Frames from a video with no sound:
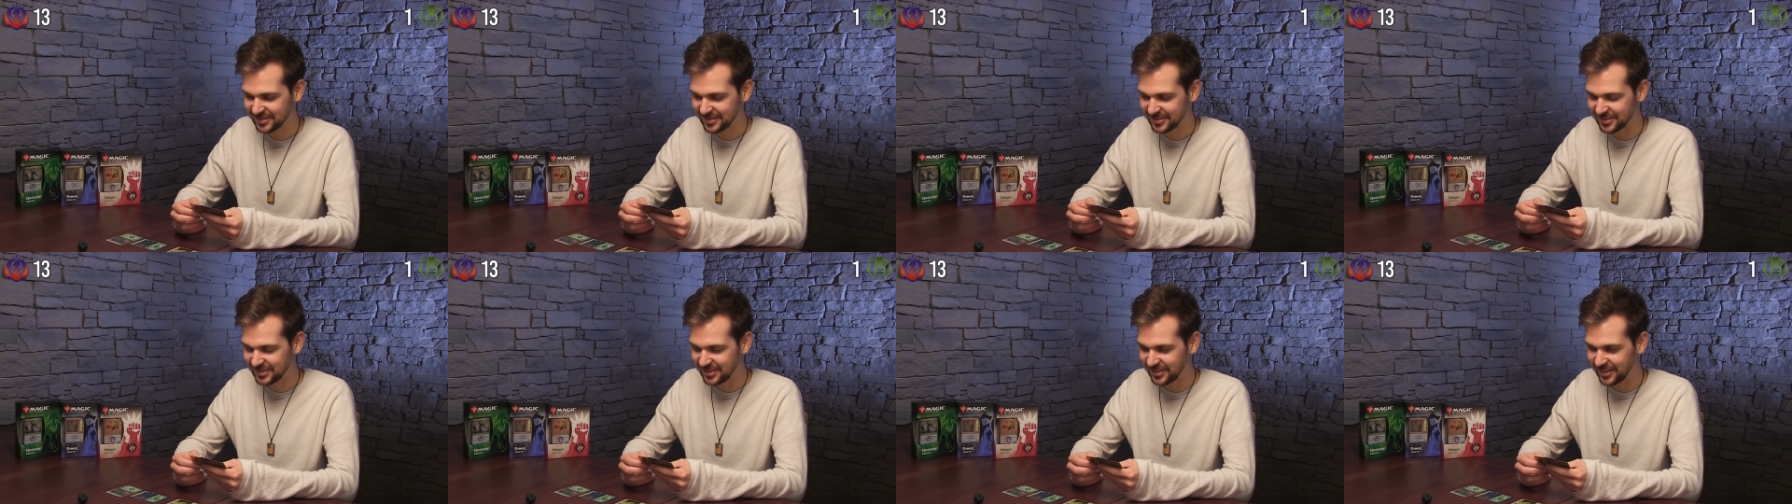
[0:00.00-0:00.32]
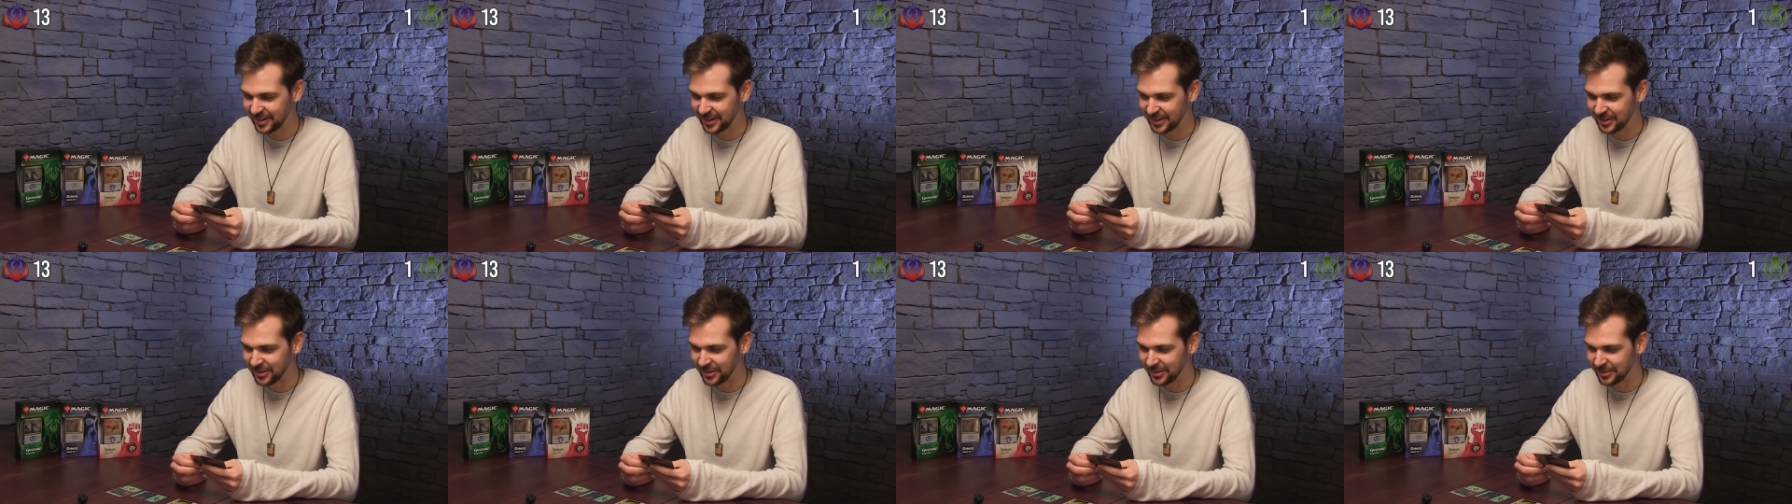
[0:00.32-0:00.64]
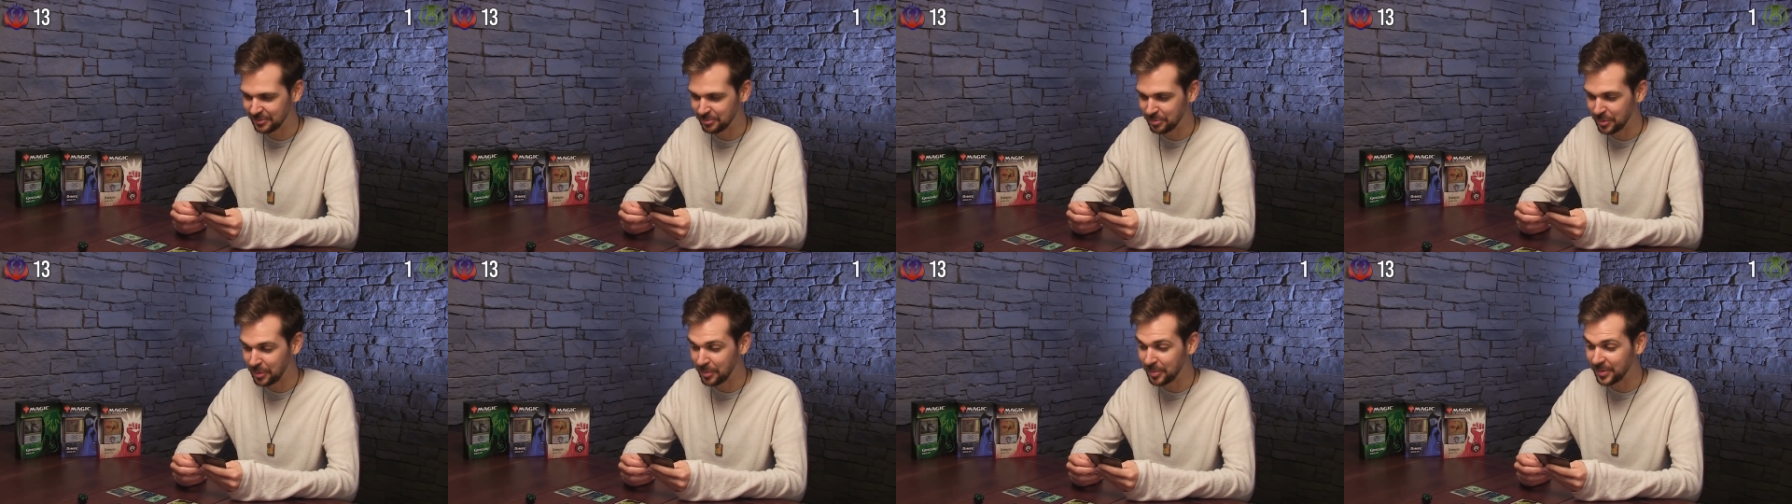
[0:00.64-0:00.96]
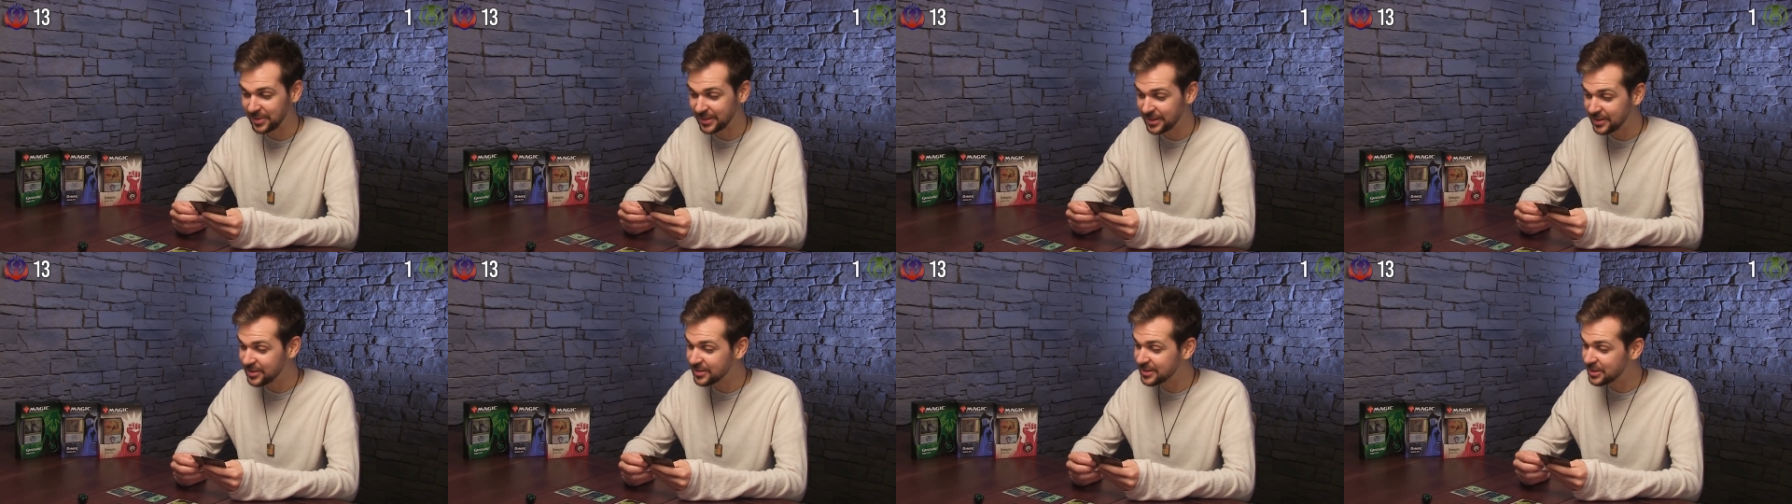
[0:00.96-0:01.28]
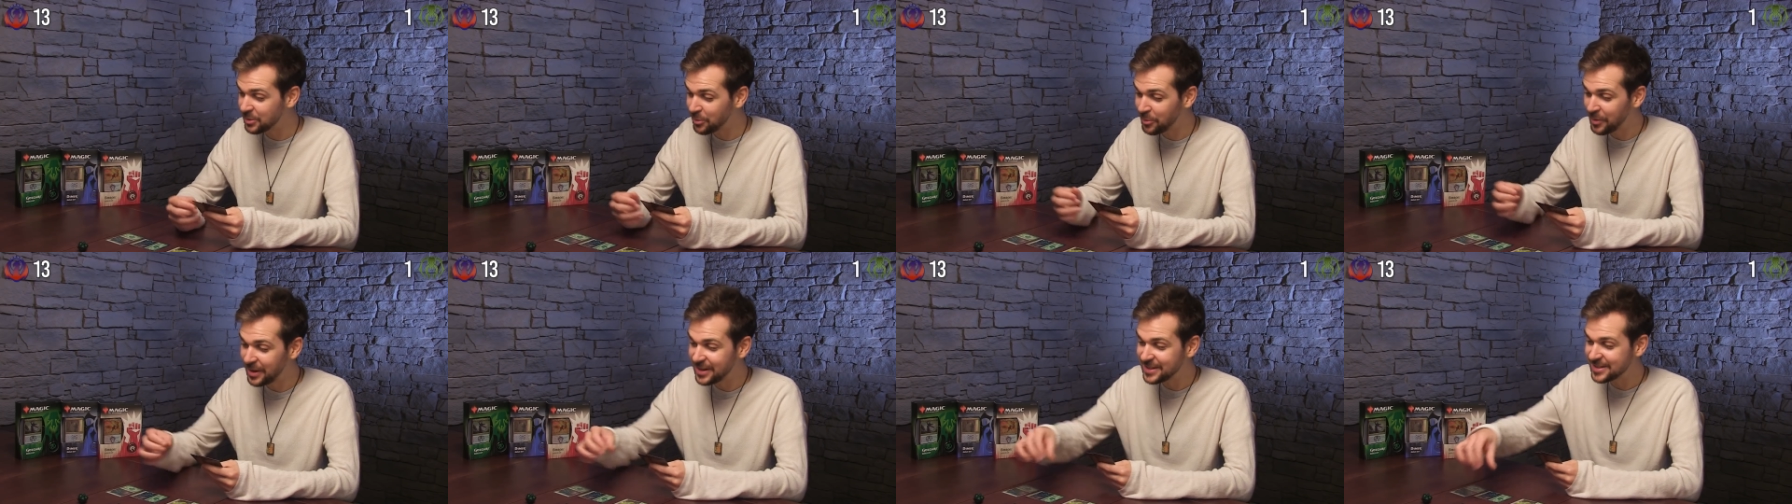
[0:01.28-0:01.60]
All right, you, well, it's
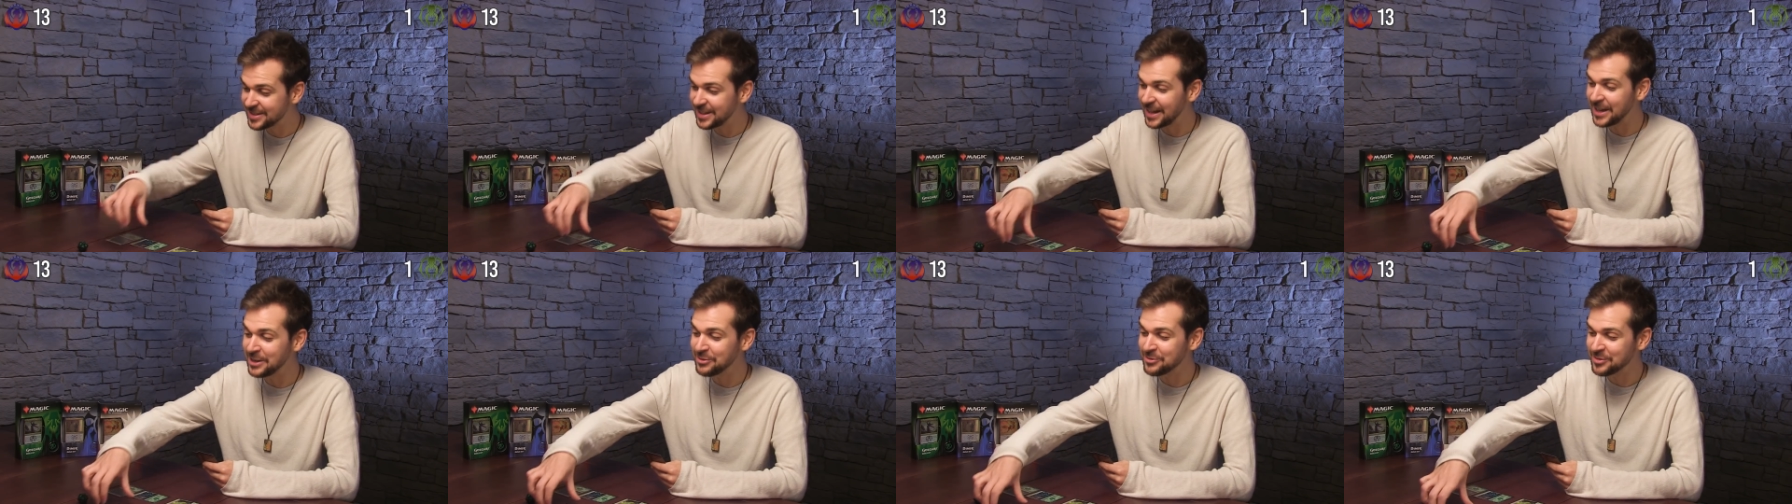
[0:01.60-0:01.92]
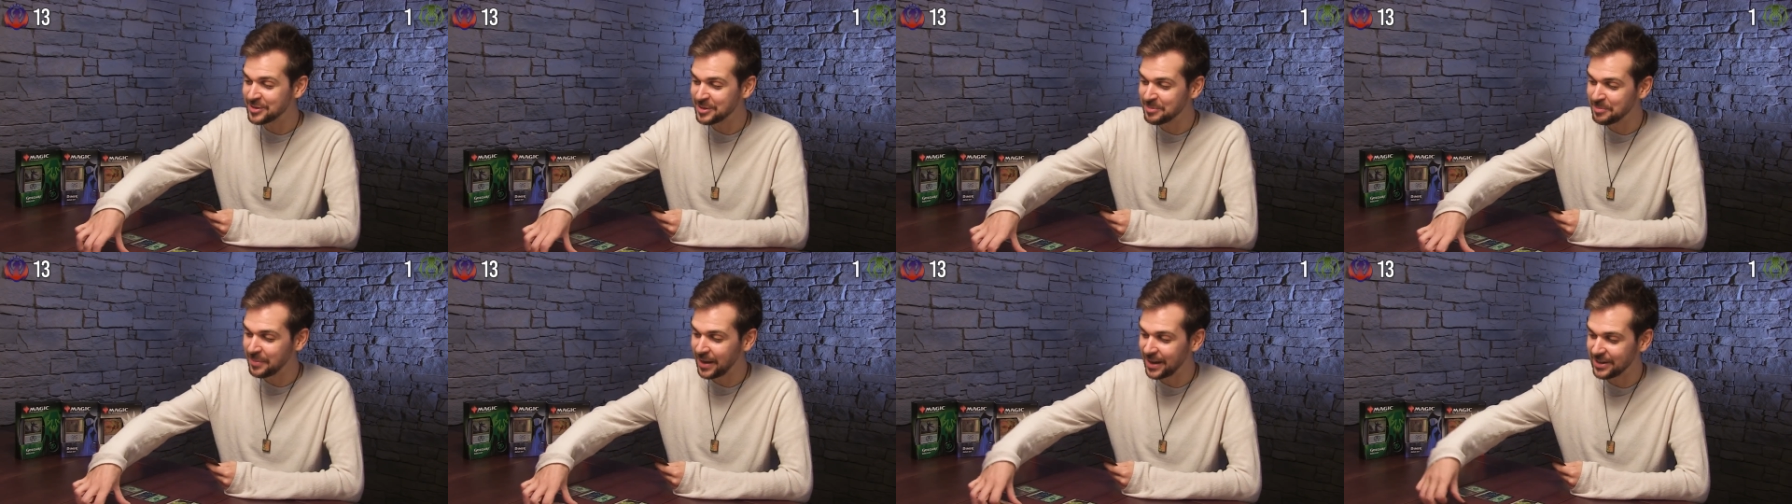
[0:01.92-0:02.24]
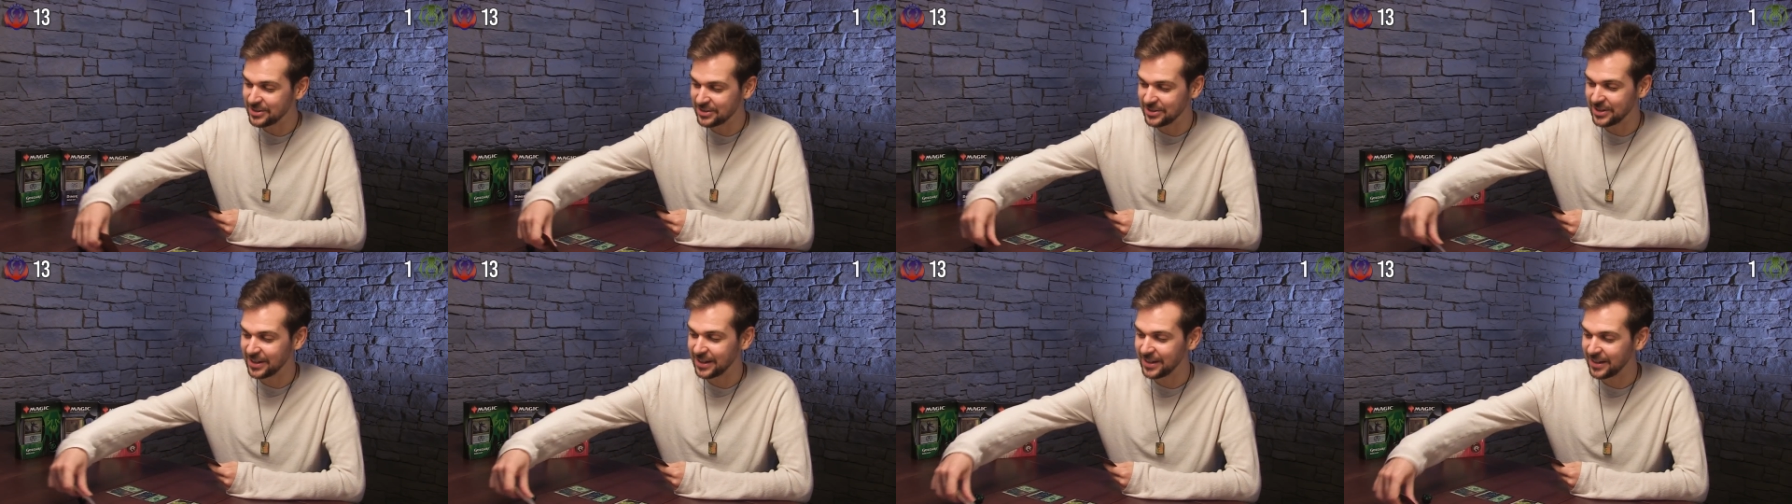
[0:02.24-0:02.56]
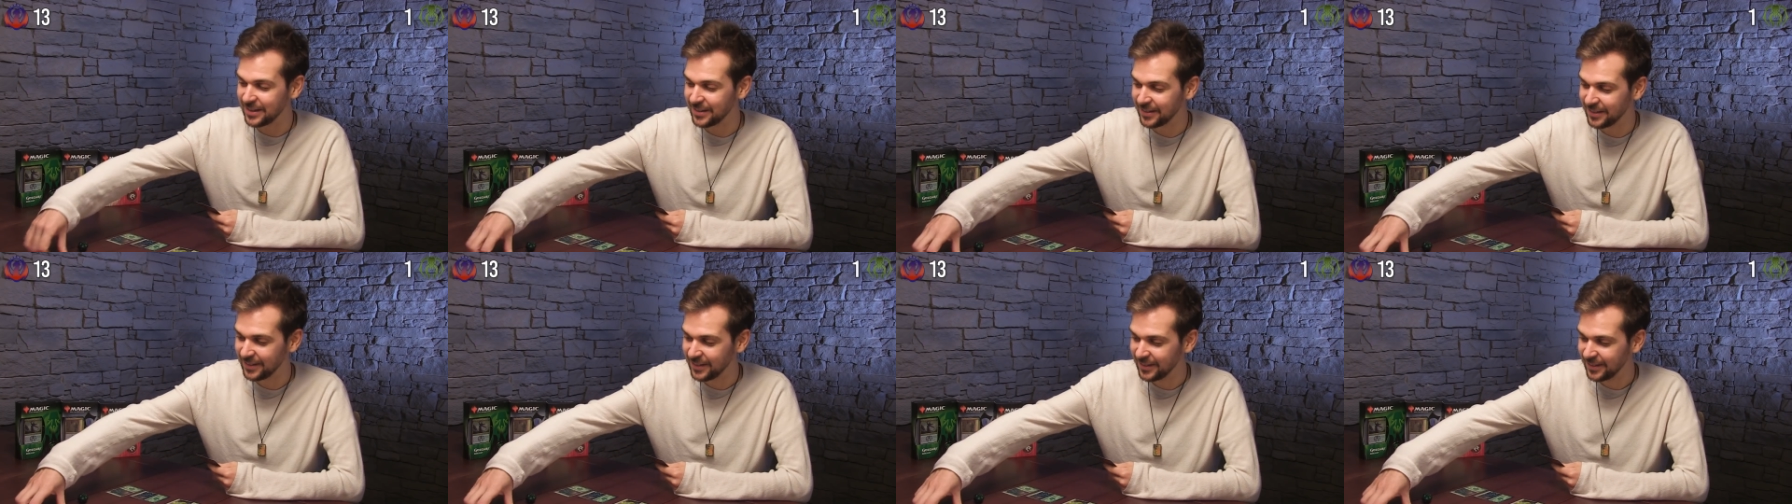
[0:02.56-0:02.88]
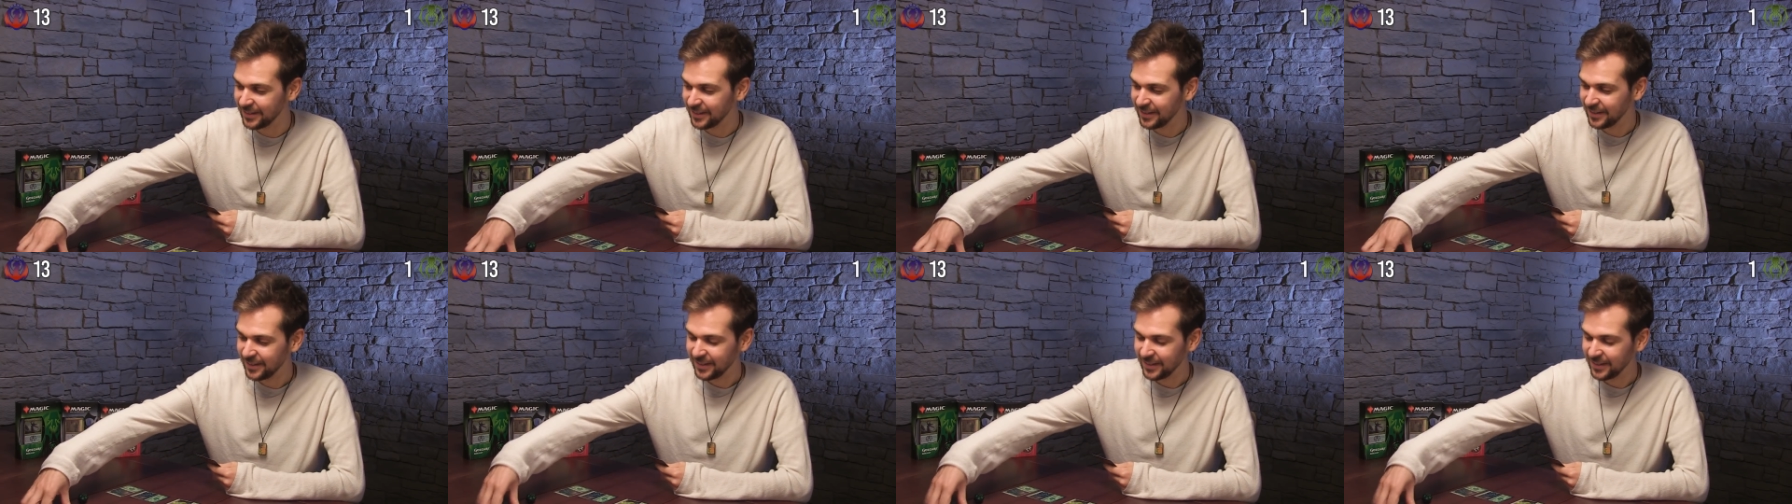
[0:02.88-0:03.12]
always dangerous in magic. Yeah, I know.